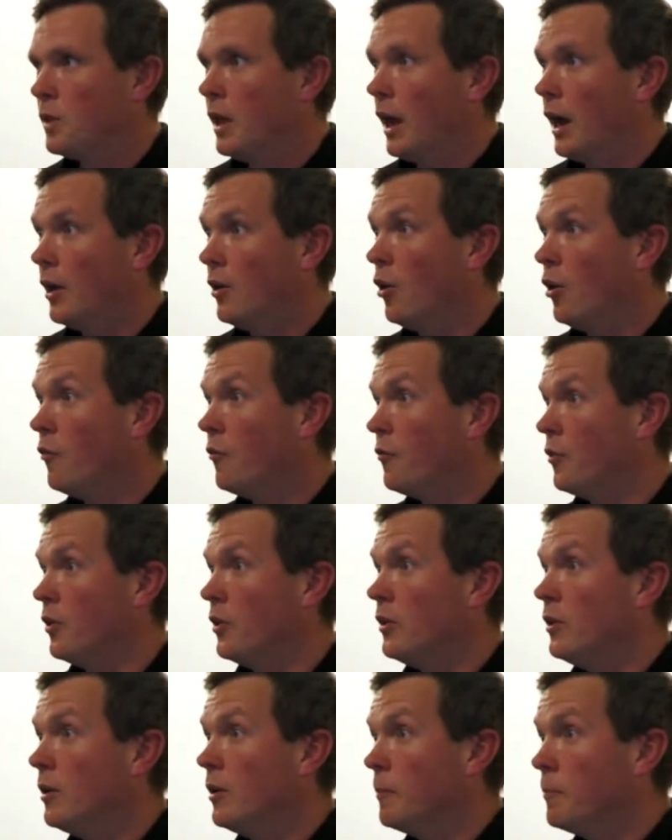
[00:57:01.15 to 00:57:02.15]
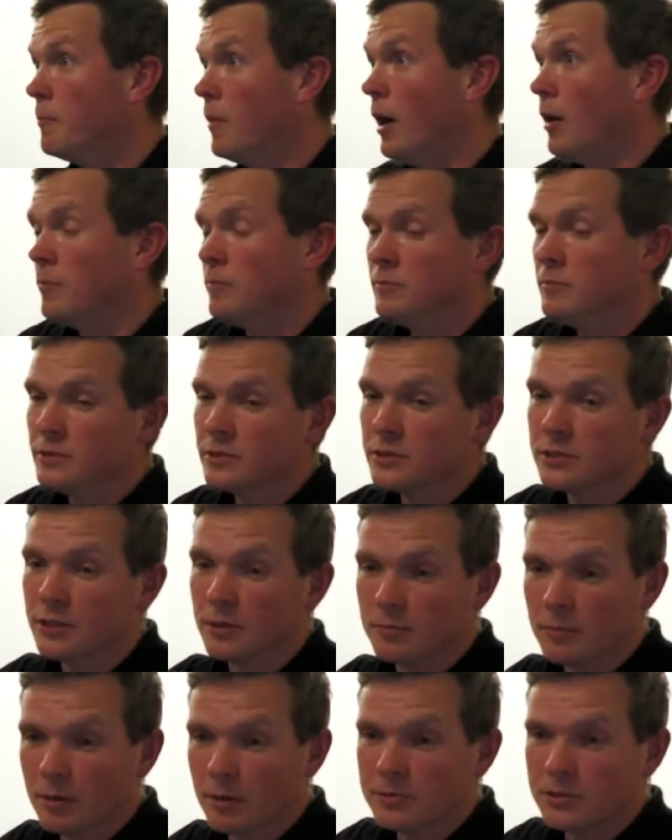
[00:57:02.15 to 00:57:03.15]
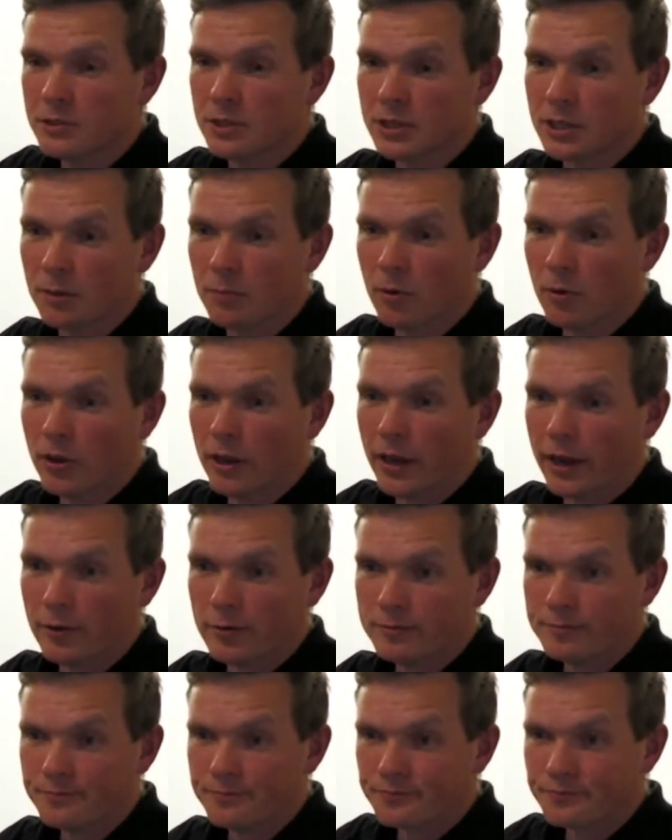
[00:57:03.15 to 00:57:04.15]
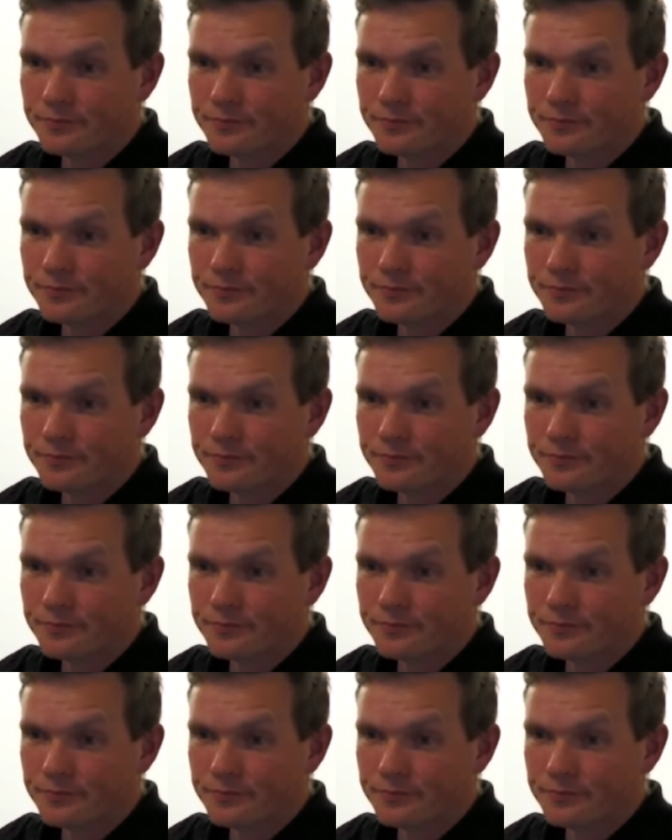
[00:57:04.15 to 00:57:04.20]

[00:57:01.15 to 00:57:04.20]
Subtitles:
And often mums, and mum's going to come on now.